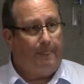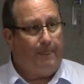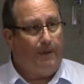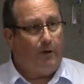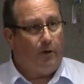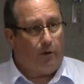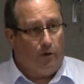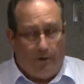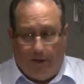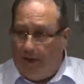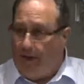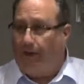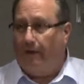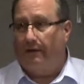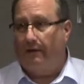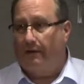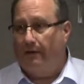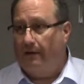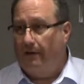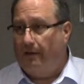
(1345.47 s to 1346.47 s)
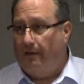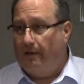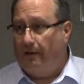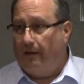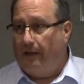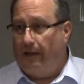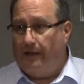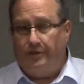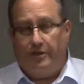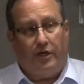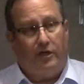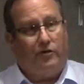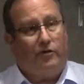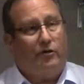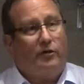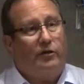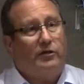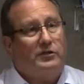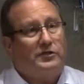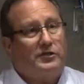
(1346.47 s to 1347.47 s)
You're going to hell. It's
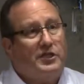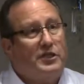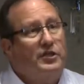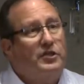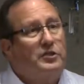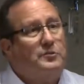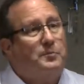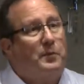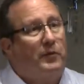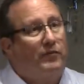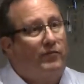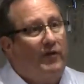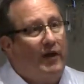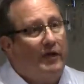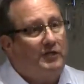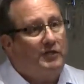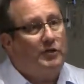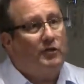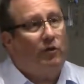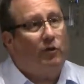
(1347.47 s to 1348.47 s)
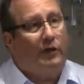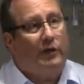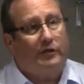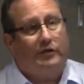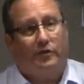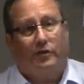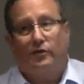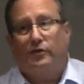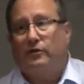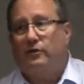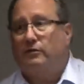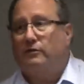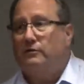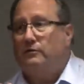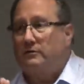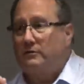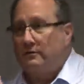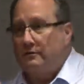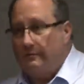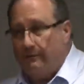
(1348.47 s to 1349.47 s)
either sinless perfection or
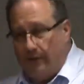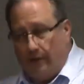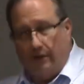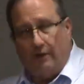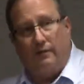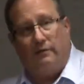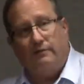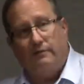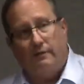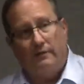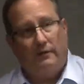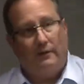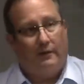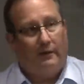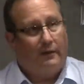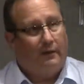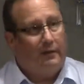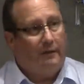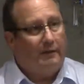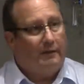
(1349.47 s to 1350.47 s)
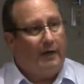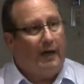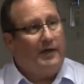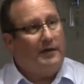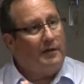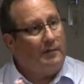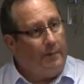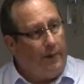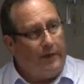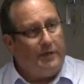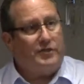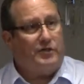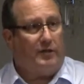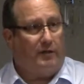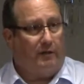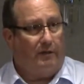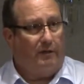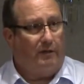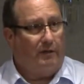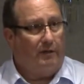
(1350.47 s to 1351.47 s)
eternal, you know, condemnation.